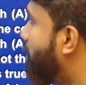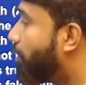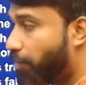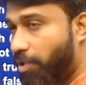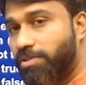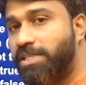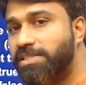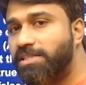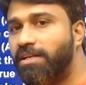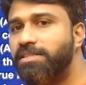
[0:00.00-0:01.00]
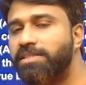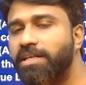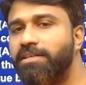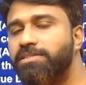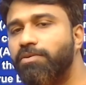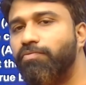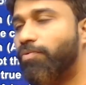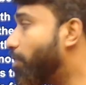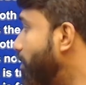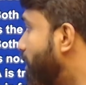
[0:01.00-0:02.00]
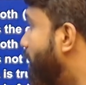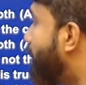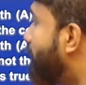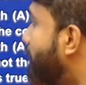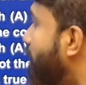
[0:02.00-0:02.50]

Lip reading: because recently scientists have found that